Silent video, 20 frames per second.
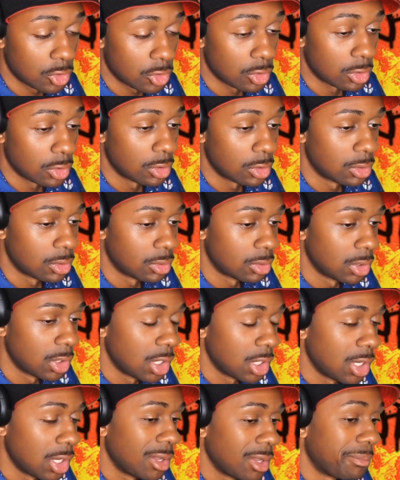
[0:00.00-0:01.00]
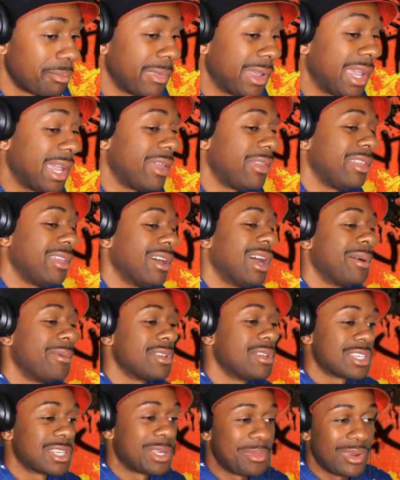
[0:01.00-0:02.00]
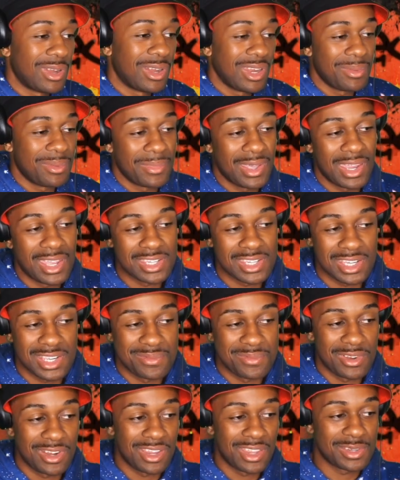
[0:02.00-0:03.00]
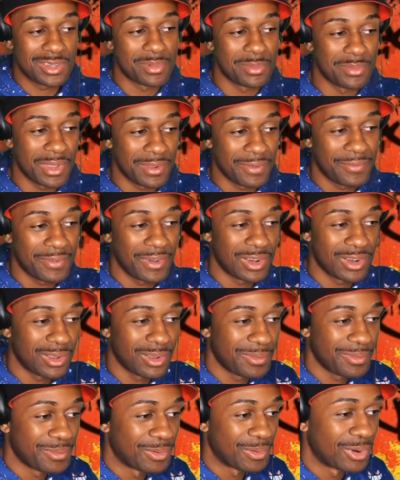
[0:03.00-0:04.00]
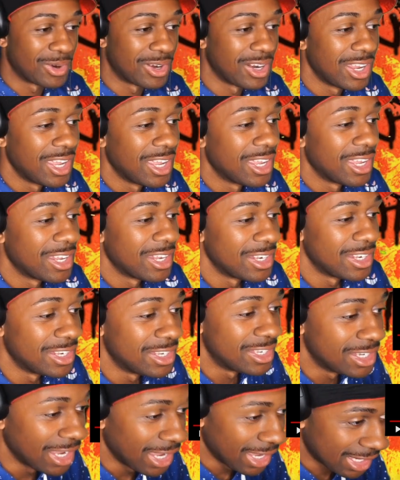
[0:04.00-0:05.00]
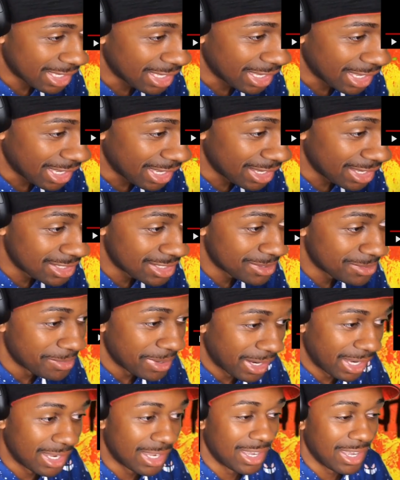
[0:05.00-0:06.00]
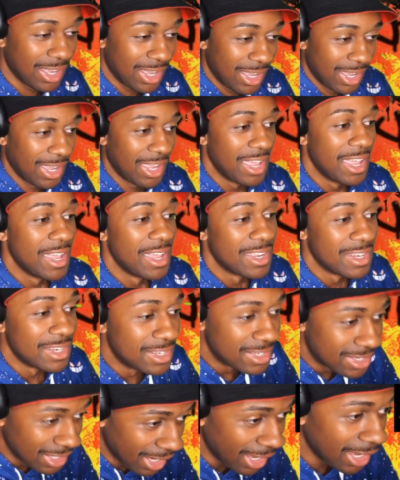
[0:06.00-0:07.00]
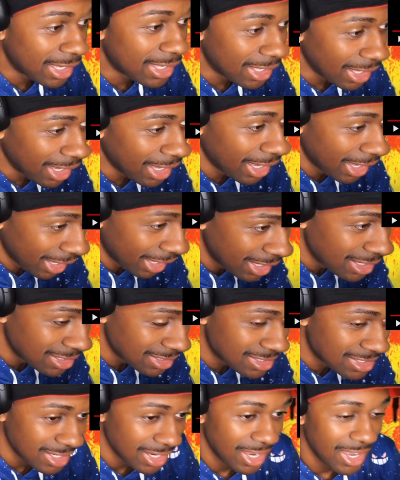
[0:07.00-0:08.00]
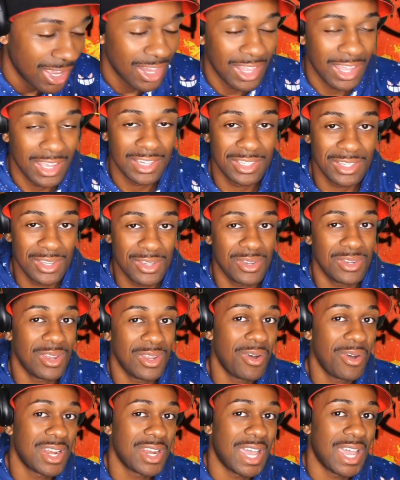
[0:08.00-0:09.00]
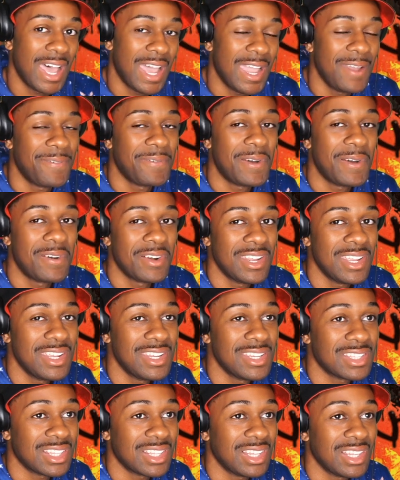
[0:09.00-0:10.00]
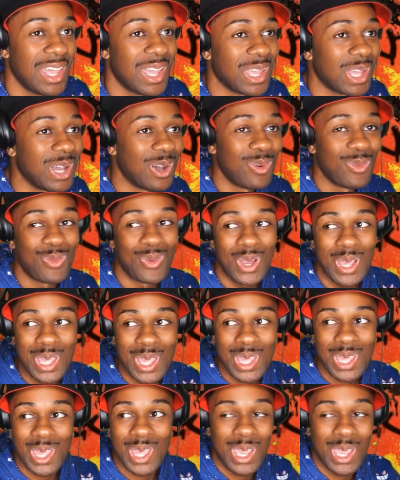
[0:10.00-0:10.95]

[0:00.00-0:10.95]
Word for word: True. Man, the Amish community, man, that's a community that's been made fun of for decades, my guy. Decades. Like, do you know what an iPhone is? They're like, a what?